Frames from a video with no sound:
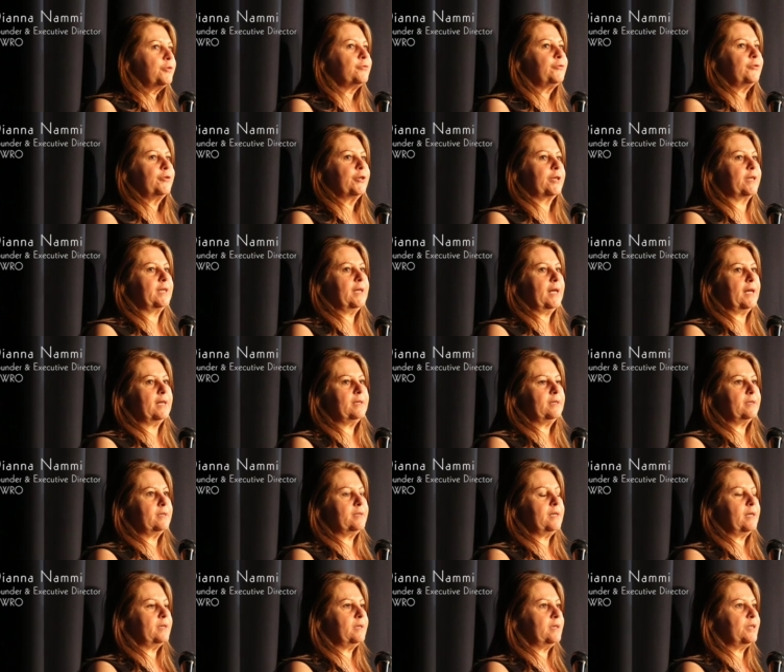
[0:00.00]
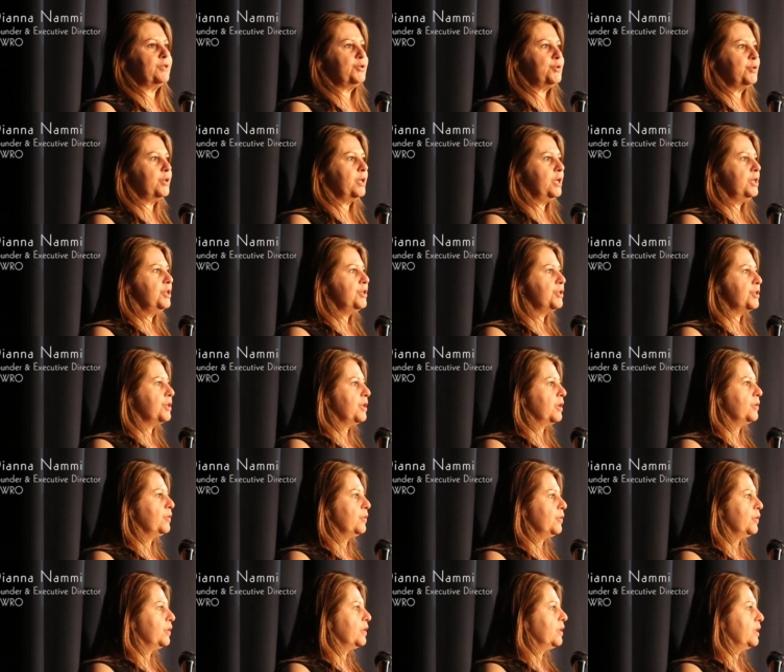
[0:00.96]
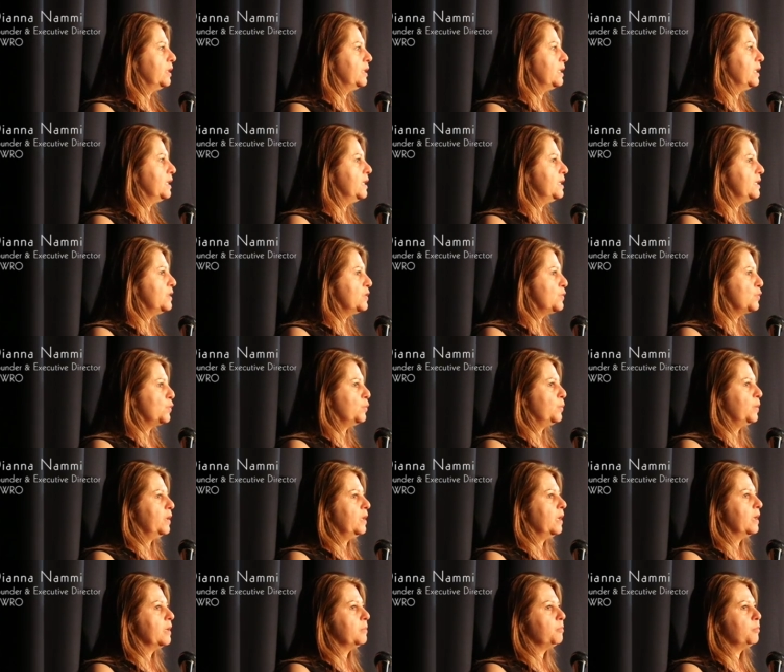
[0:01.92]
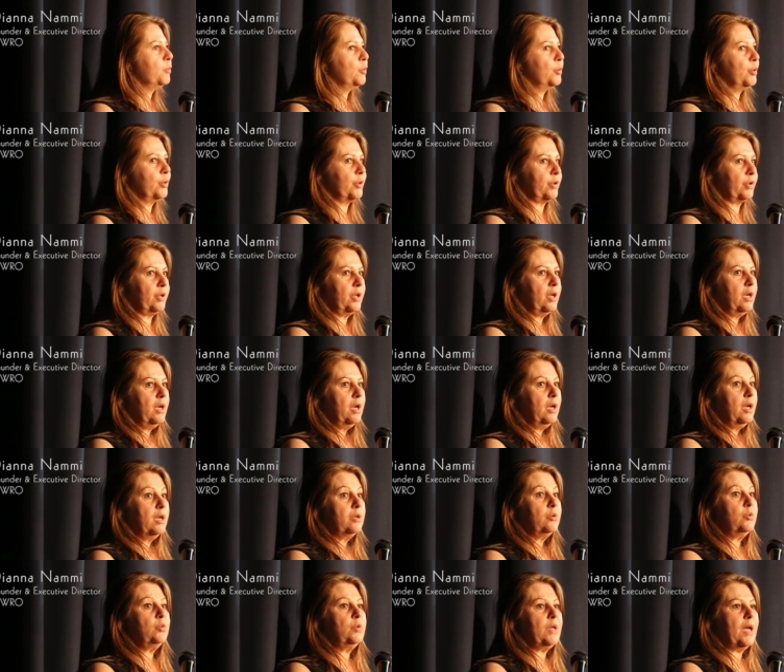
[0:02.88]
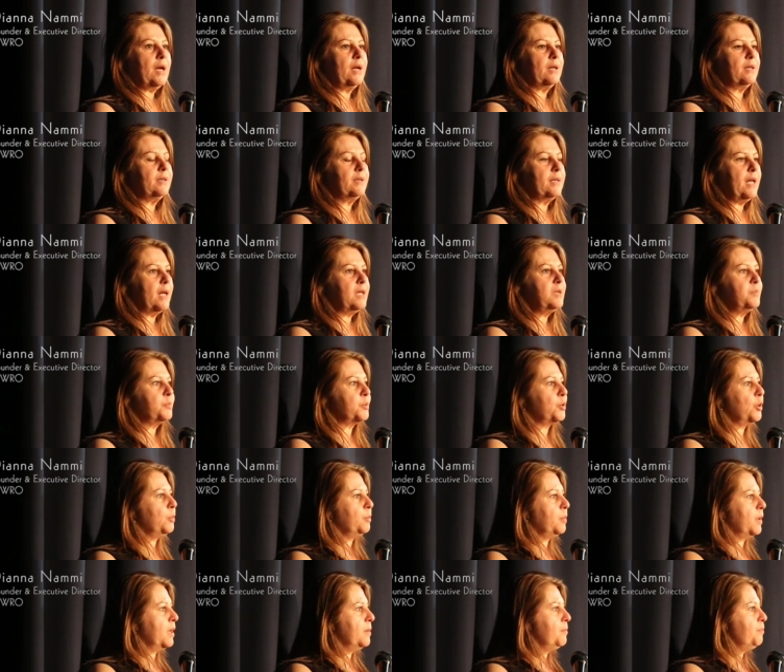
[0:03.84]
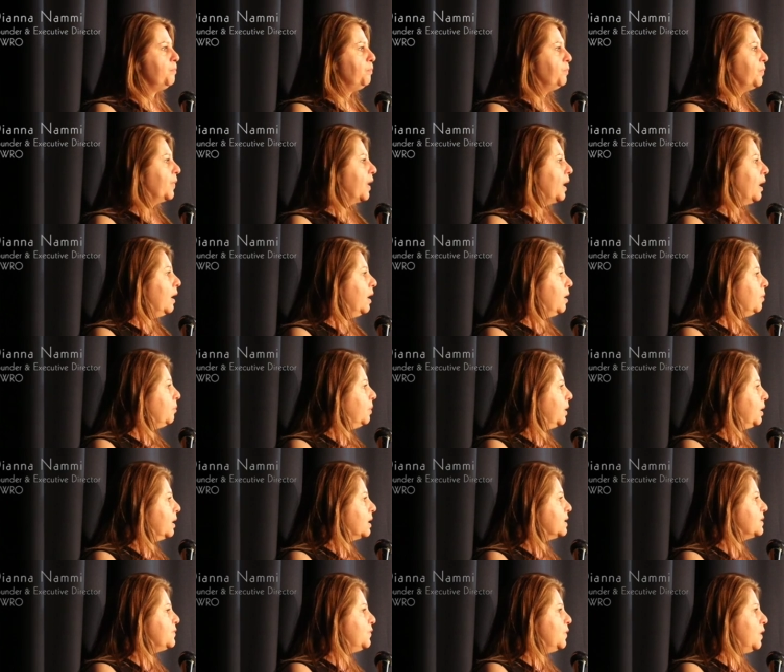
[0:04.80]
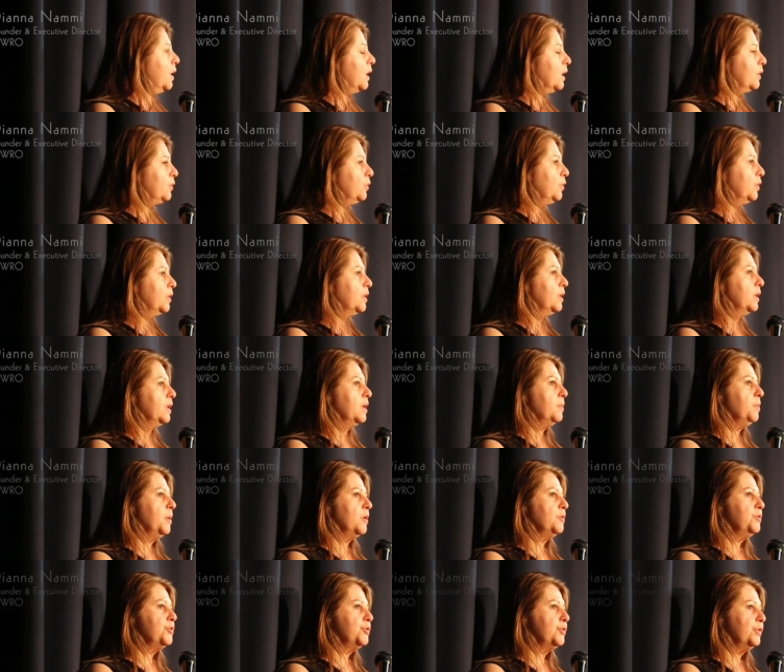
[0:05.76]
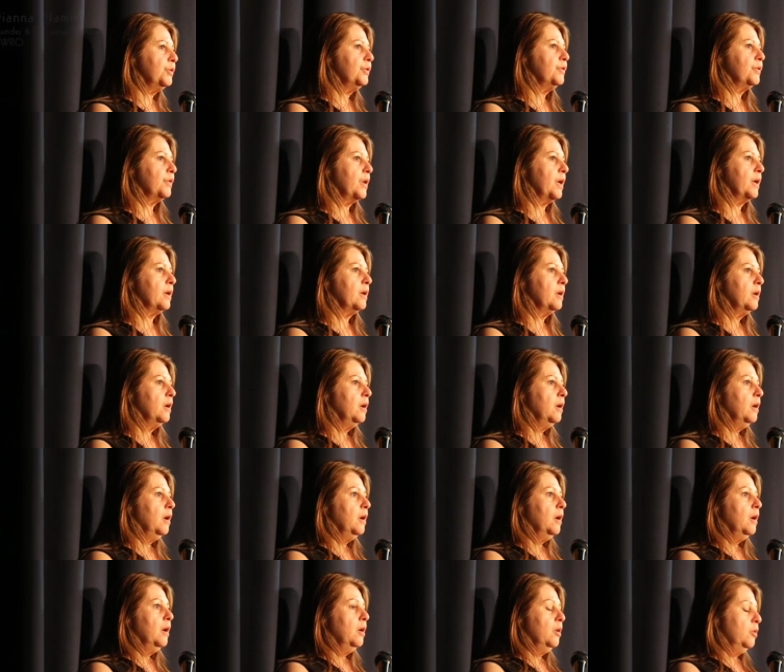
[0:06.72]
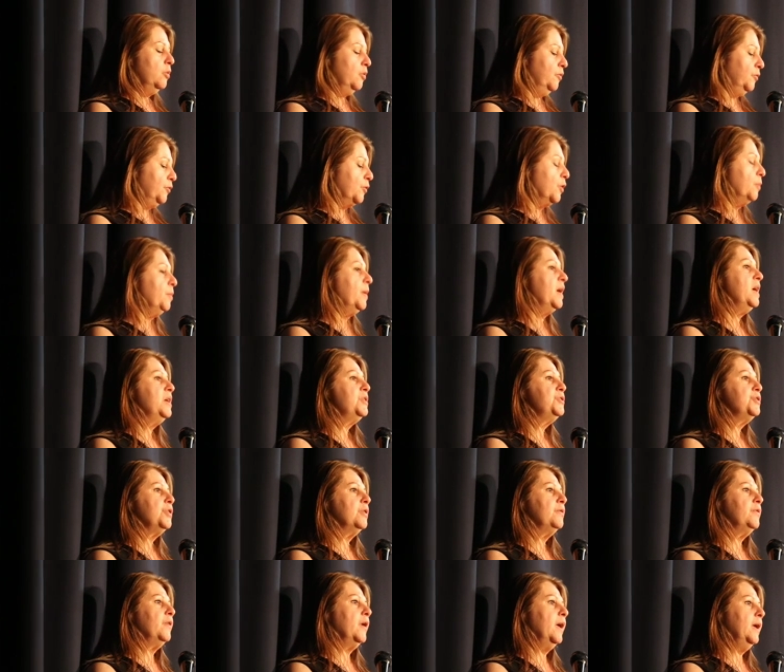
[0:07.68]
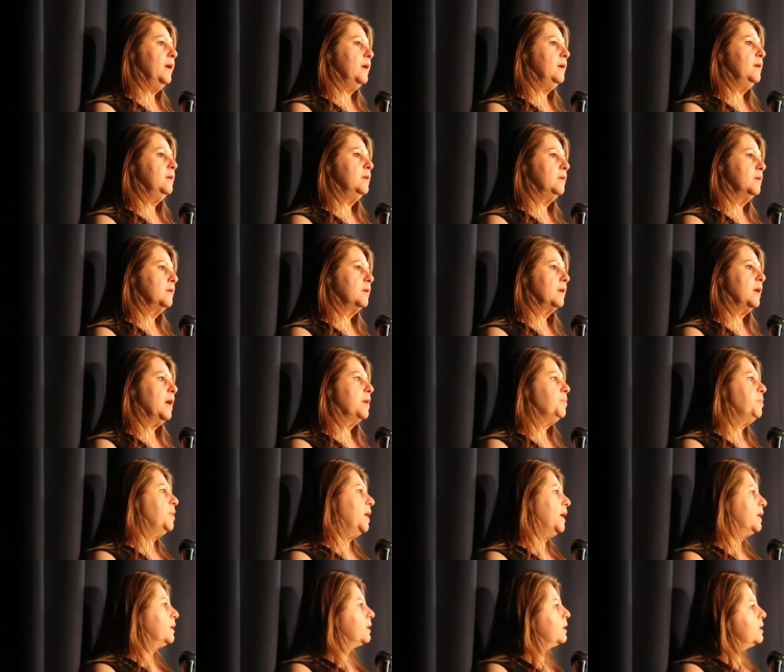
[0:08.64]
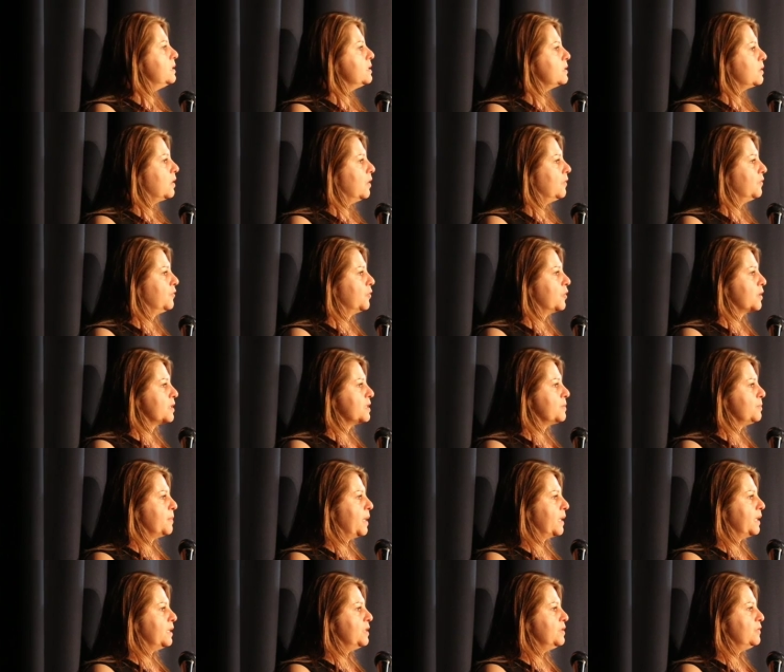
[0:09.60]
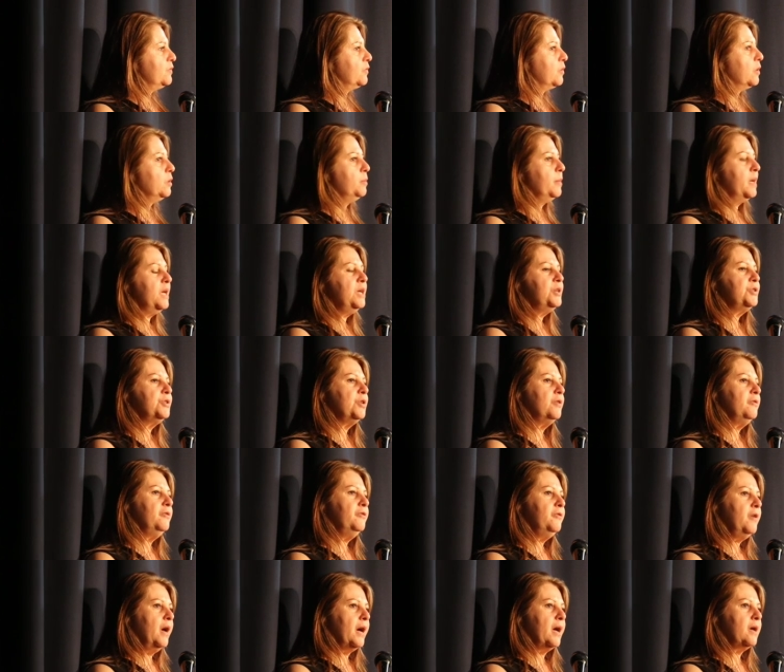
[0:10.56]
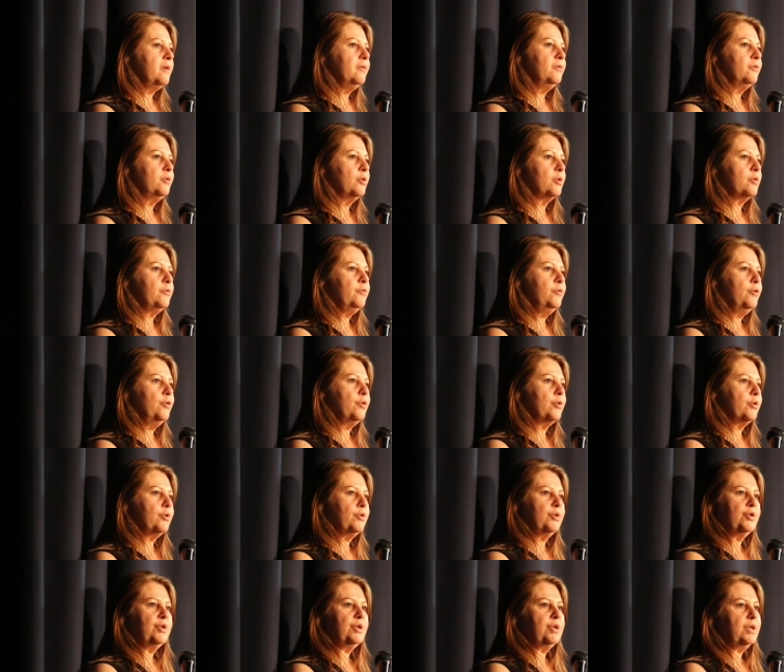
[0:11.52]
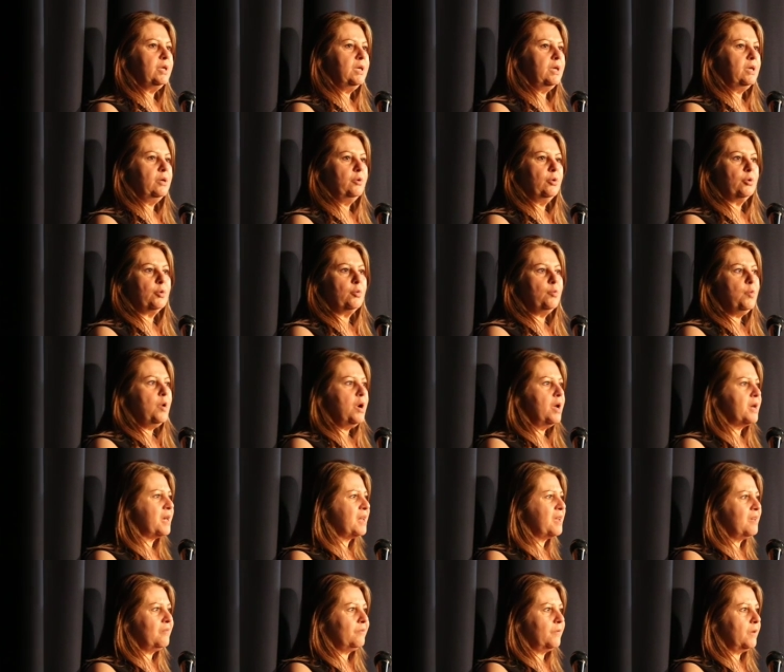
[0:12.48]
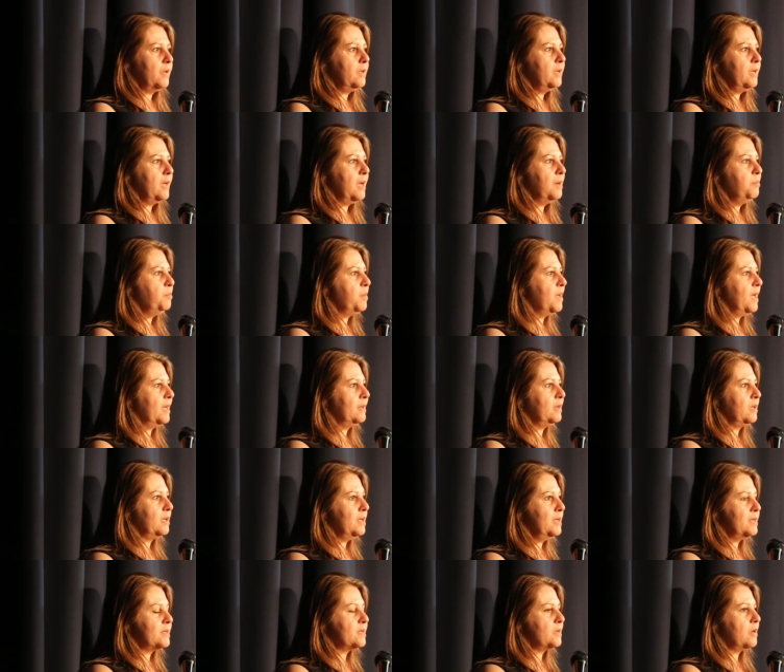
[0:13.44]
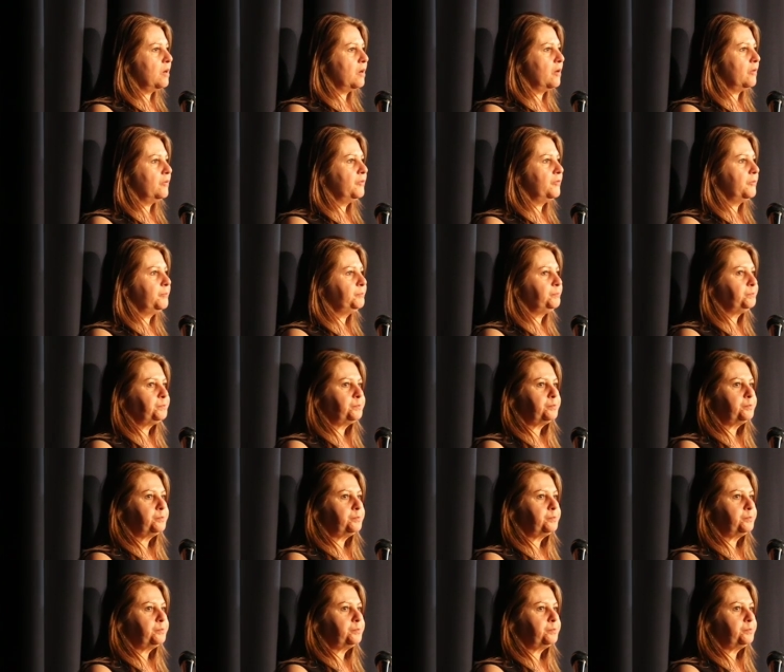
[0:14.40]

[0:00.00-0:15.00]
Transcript: for that, that education authority needs to be on board to tackle that problem, because we are talking about children who from age of 8 can be at risk of forced marriage, from age of 5 or 4 or 3 or 1 even can be at risk of